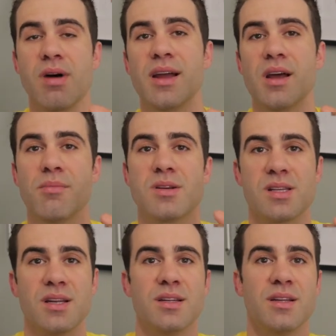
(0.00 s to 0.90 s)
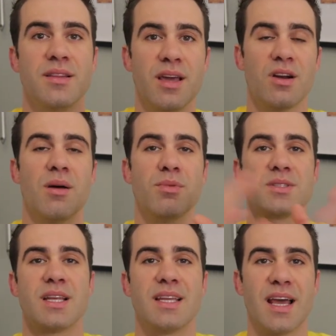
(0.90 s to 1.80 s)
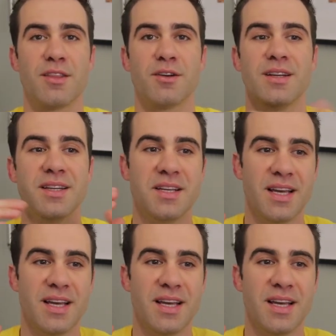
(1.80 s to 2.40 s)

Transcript: my numbers and their numbers together and,